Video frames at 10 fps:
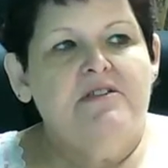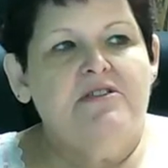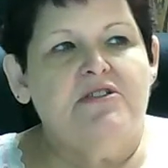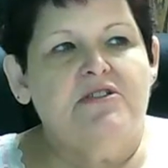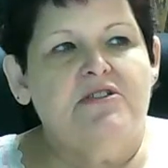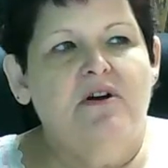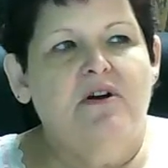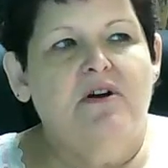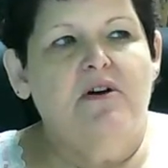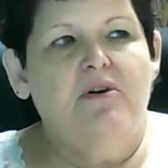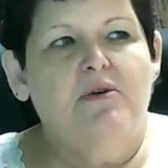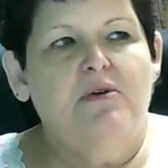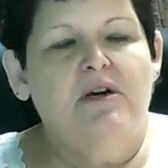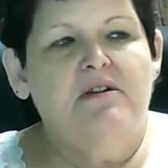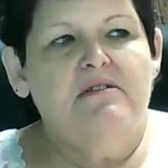So
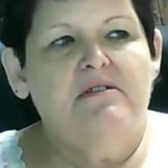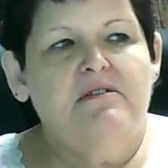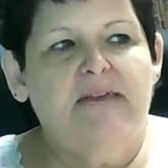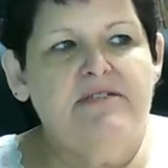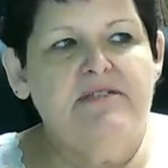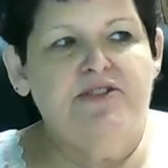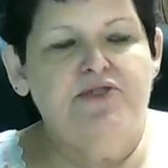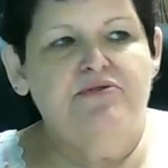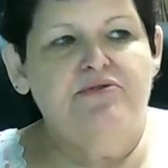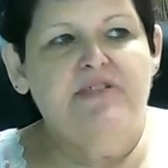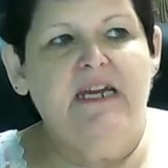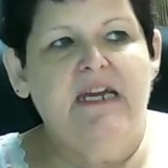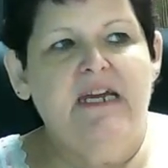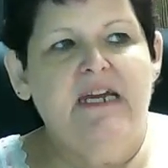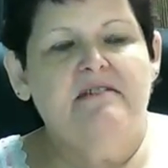that was
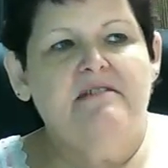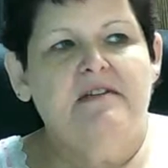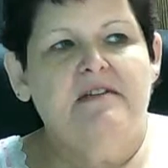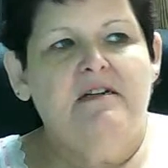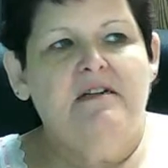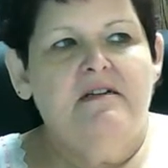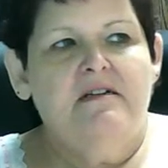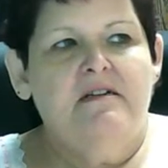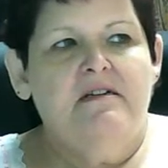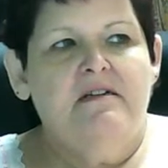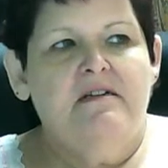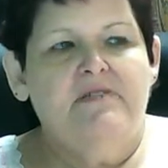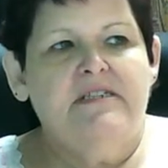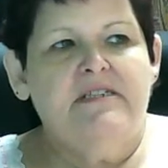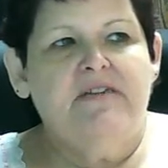Tuesday.
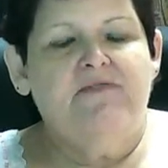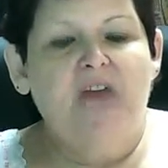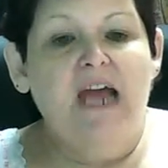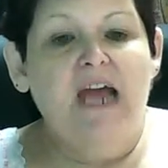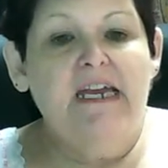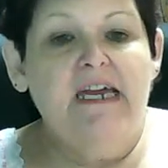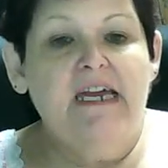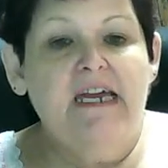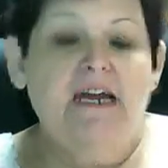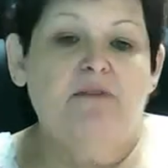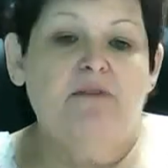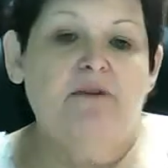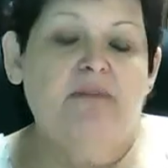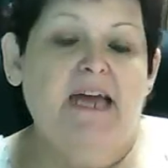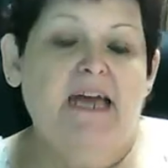Wednesday, Friday, I
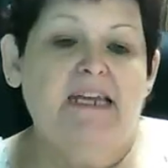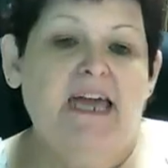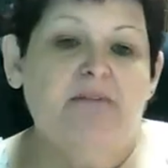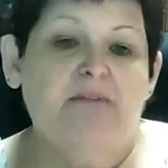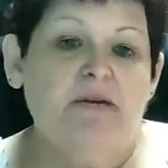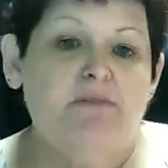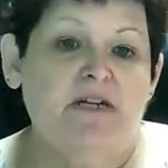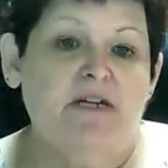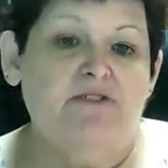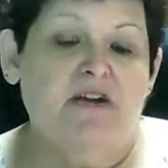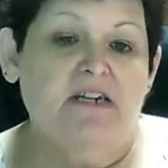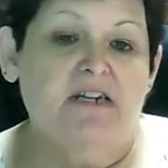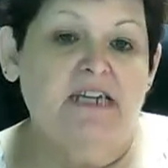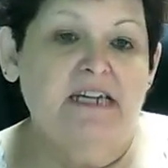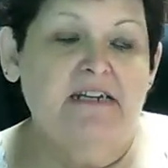went back and had my blood drawn
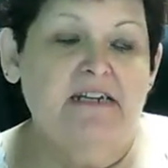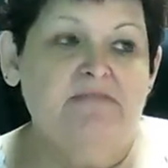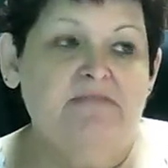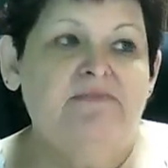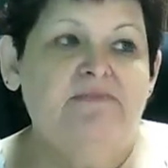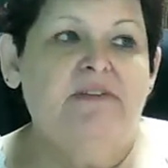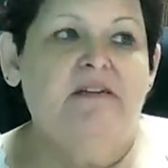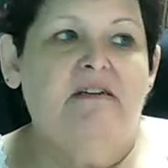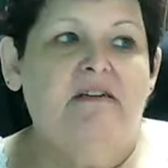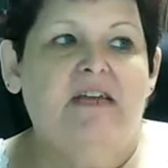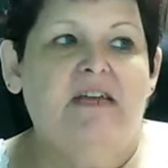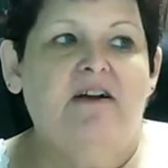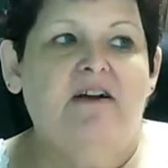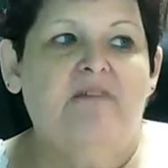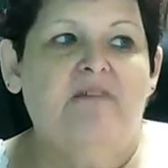again. They
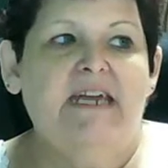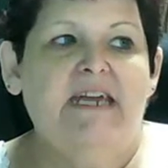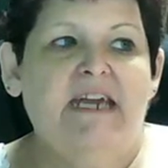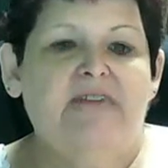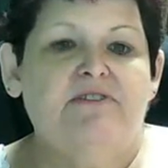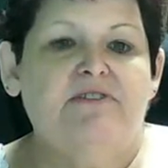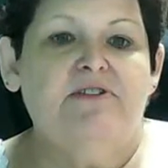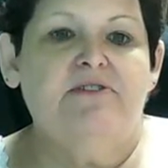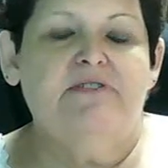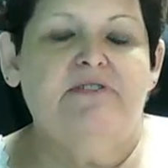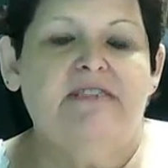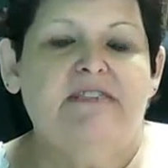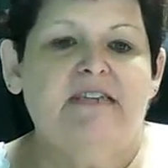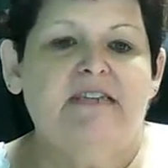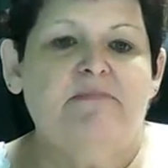called me that afternoon and
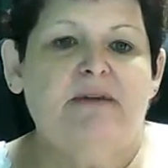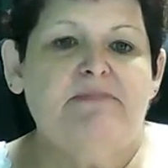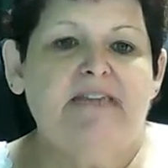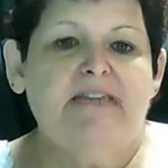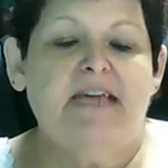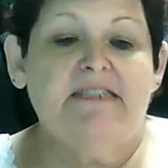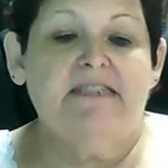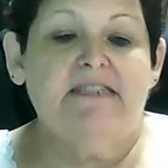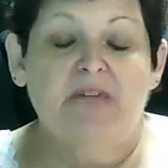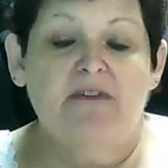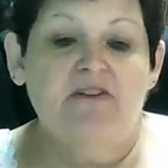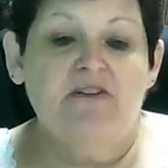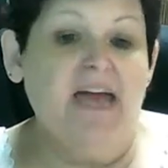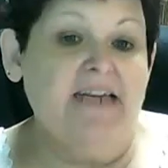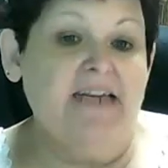said that my potassium level
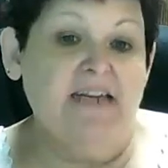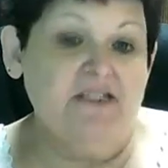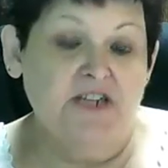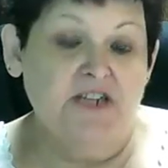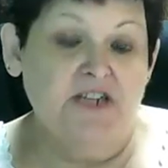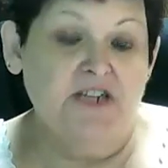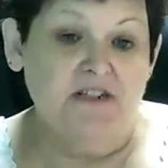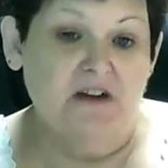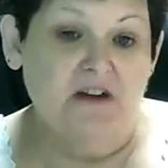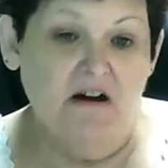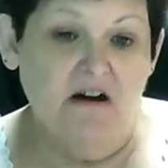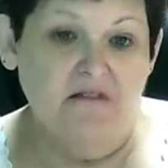had not changed at all,